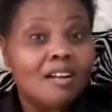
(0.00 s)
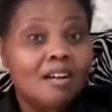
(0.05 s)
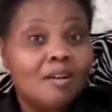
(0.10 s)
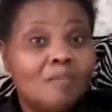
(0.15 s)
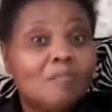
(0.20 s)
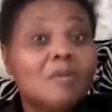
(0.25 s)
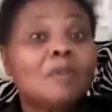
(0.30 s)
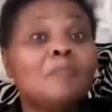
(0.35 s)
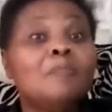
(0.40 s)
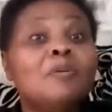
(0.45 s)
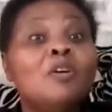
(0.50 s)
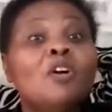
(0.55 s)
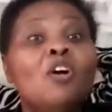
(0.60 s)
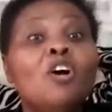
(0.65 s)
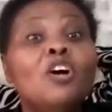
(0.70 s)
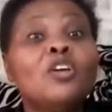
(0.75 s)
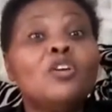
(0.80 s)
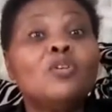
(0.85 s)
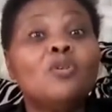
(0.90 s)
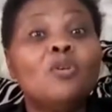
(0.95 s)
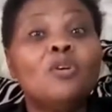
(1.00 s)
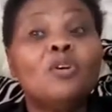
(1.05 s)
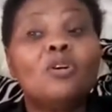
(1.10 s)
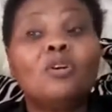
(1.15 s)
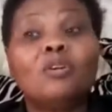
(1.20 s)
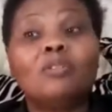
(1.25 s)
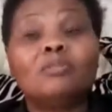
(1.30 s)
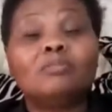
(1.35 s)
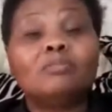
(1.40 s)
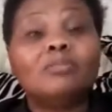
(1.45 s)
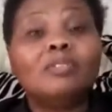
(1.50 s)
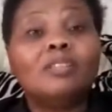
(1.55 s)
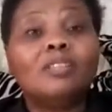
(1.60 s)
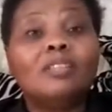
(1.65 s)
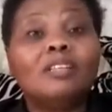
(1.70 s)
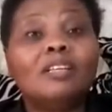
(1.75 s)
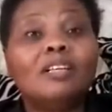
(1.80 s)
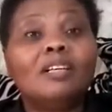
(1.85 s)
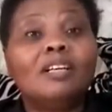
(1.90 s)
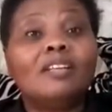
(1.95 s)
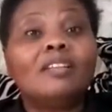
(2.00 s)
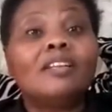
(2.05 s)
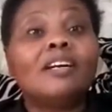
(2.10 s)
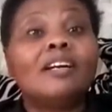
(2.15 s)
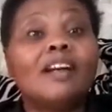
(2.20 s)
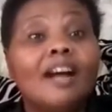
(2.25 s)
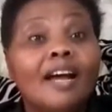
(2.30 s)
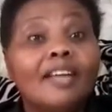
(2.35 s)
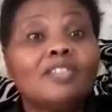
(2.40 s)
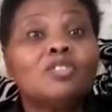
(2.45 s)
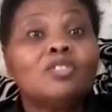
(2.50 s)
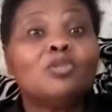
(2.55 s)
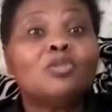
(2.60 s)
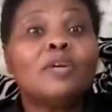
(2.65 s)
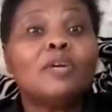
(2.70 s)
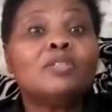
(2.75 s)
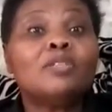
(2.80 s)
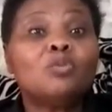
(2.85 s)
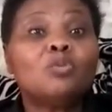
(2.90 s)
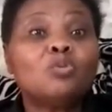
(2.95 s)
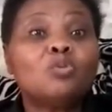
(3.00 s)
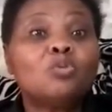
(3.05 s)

Maybe all the guys you went to